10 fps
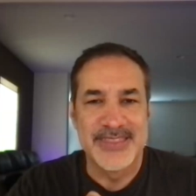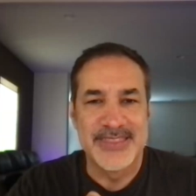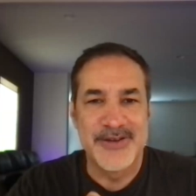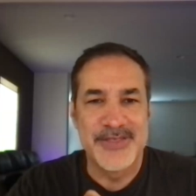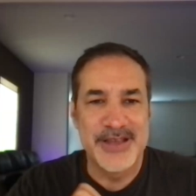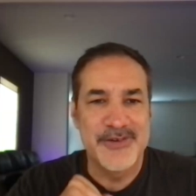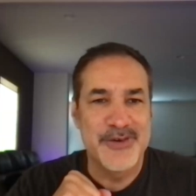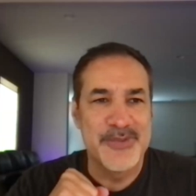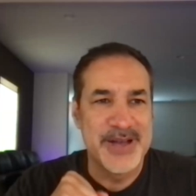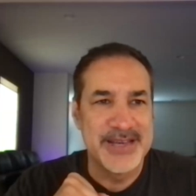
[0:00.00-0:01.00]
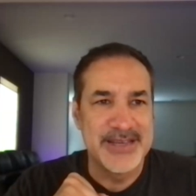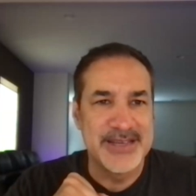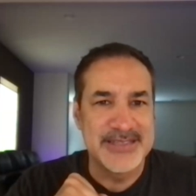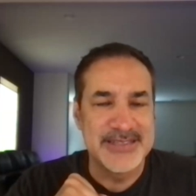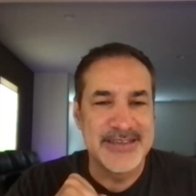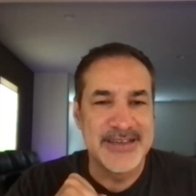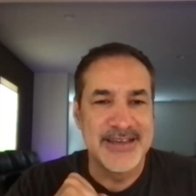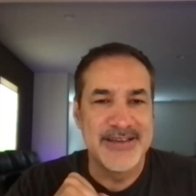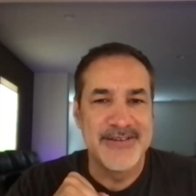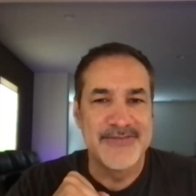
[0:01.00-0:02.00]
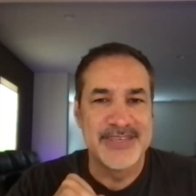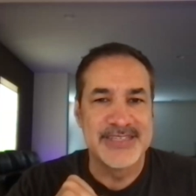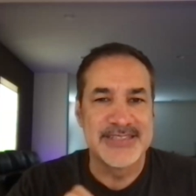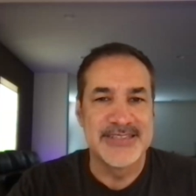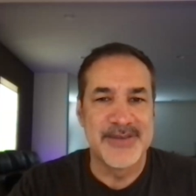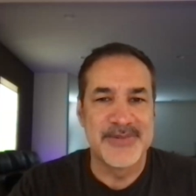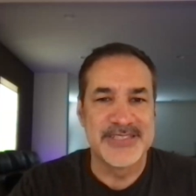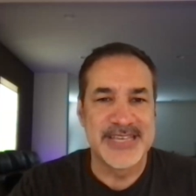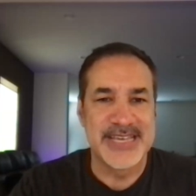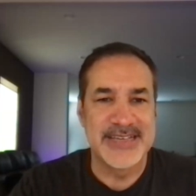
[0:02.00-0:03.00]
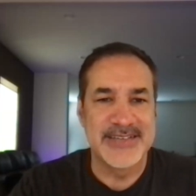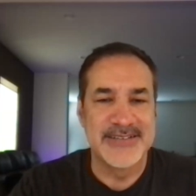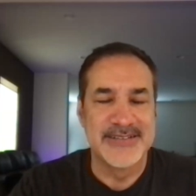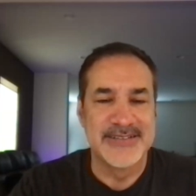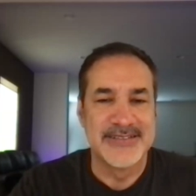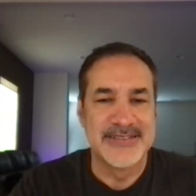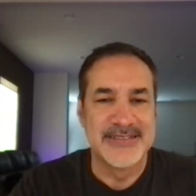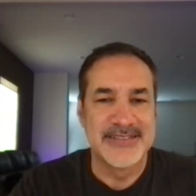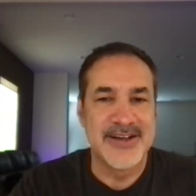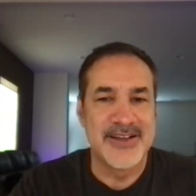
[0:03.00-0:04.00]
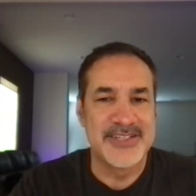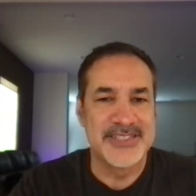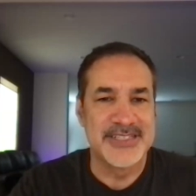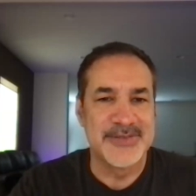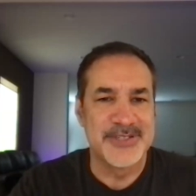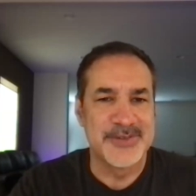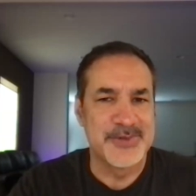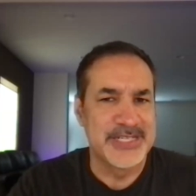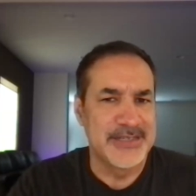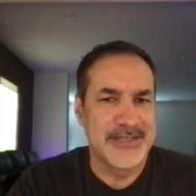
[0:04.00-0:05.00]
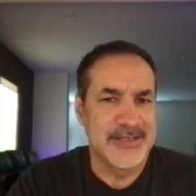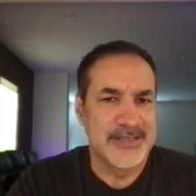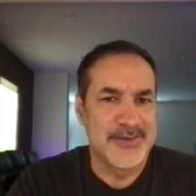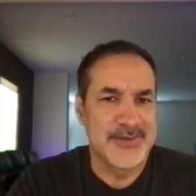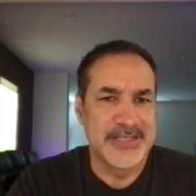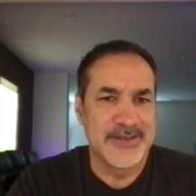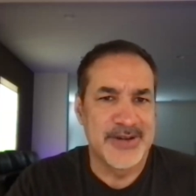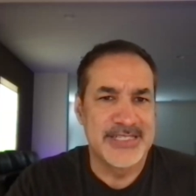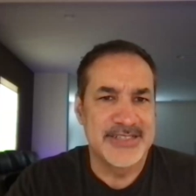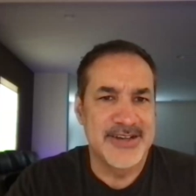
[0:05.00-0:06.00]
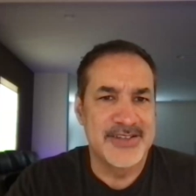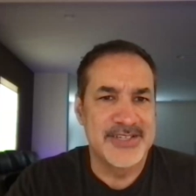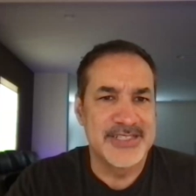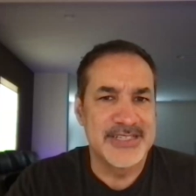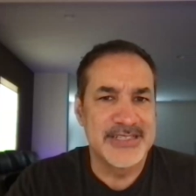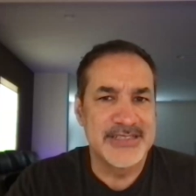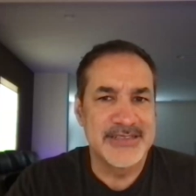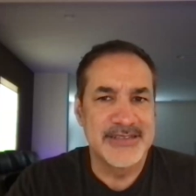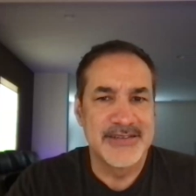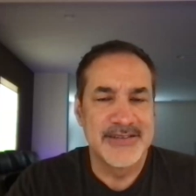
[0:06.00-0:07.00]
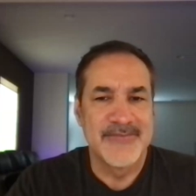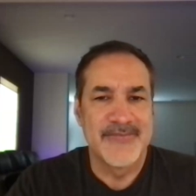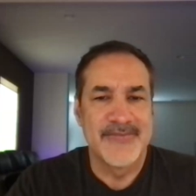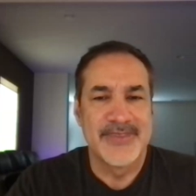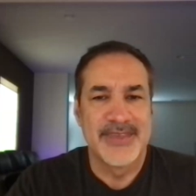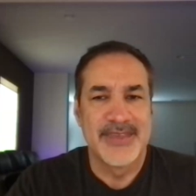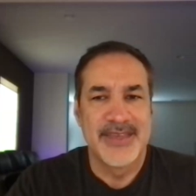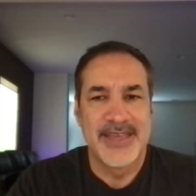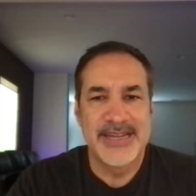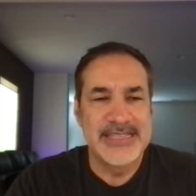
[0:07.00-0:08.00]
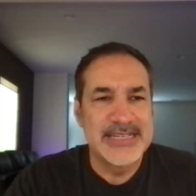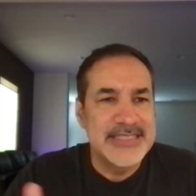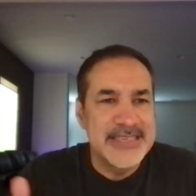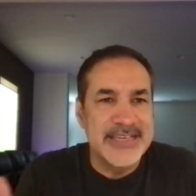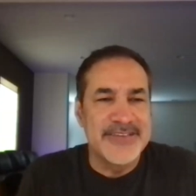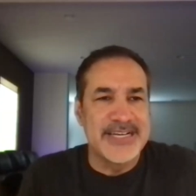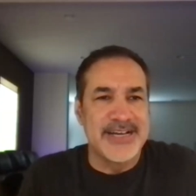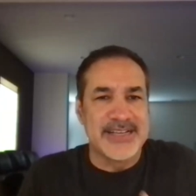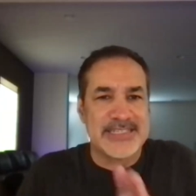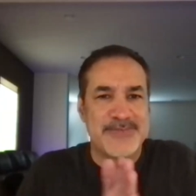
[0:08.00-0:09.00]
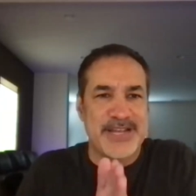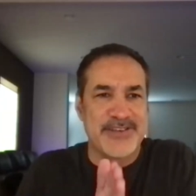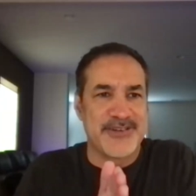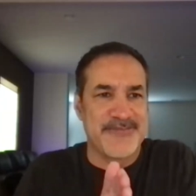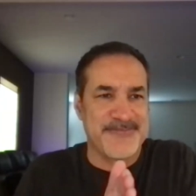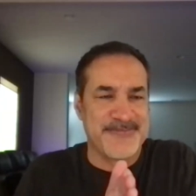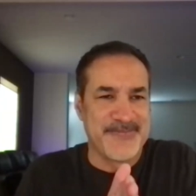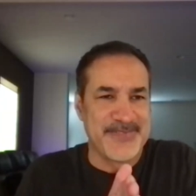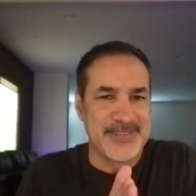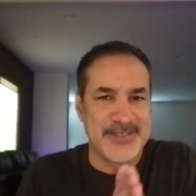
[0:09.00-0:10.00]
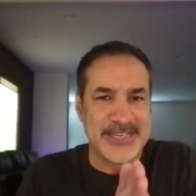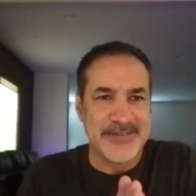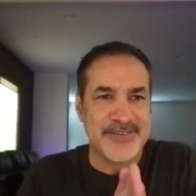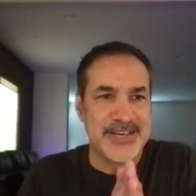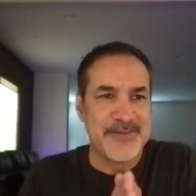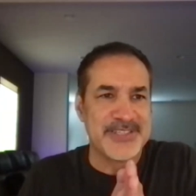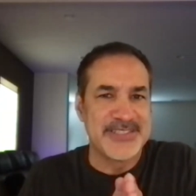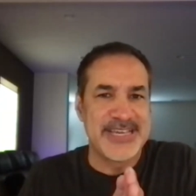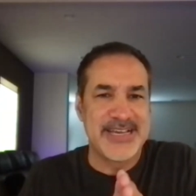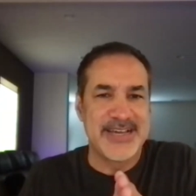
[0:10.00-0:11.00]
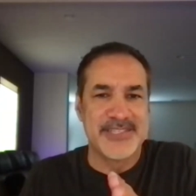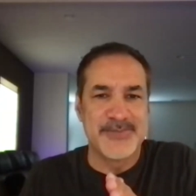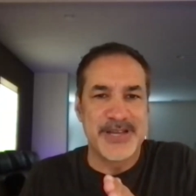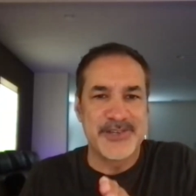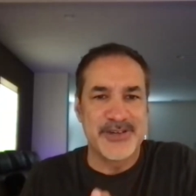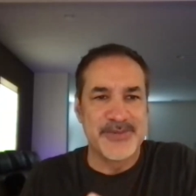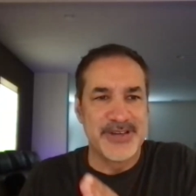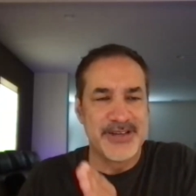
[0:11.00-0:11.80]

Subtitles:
They're there to remind us of this namaste consciousness, which is really, it's really Christ consciousness. And I like to think of it on a spectrum. So think of namaste on this spectrum